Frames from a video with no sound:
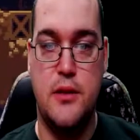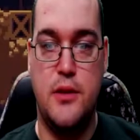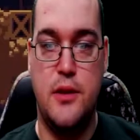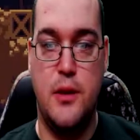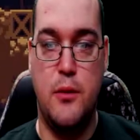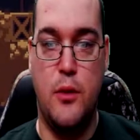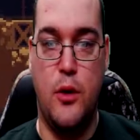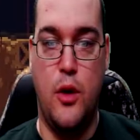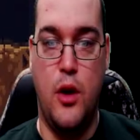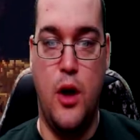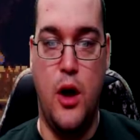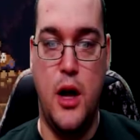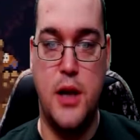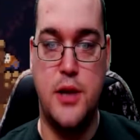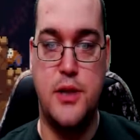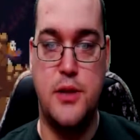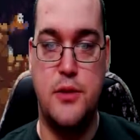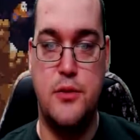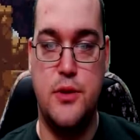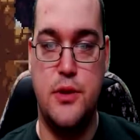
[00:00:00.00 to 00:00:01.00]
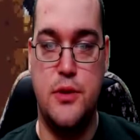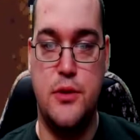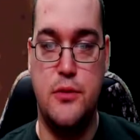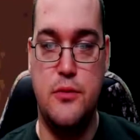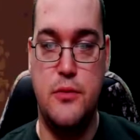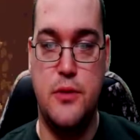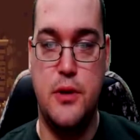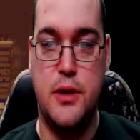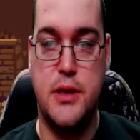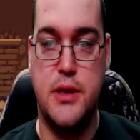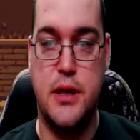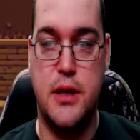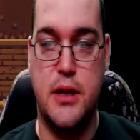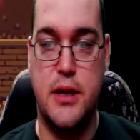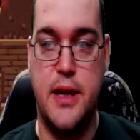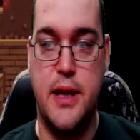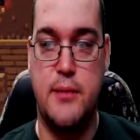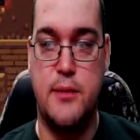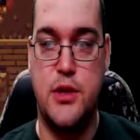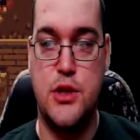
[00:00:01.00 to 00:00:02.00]
they will also do a ton of
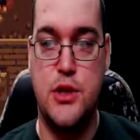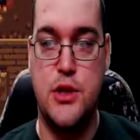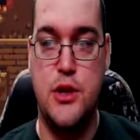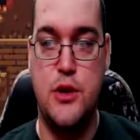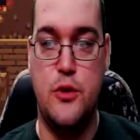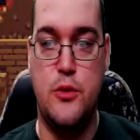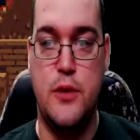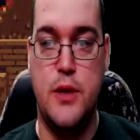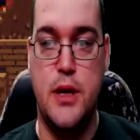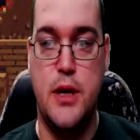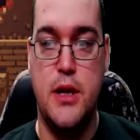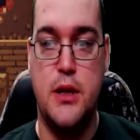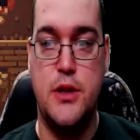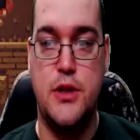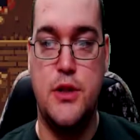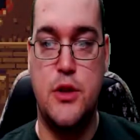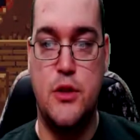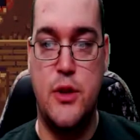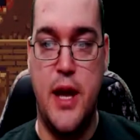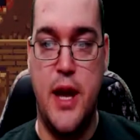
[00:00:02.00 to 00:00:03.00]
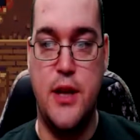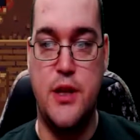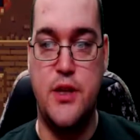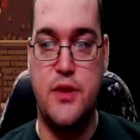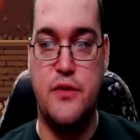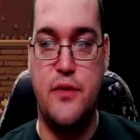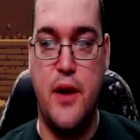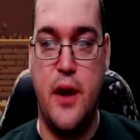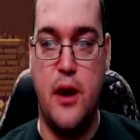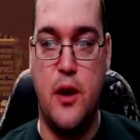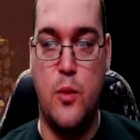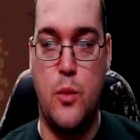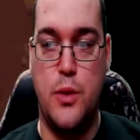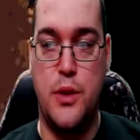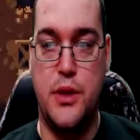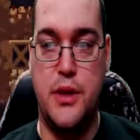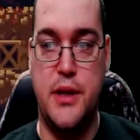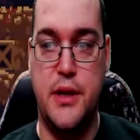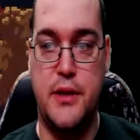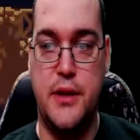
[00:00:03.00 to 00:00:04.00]
damage to you. So you can't just fire
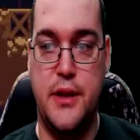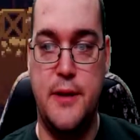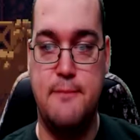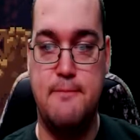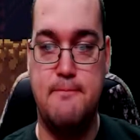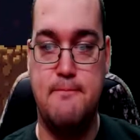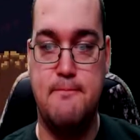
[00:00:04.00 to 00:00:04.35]
willy-nilly.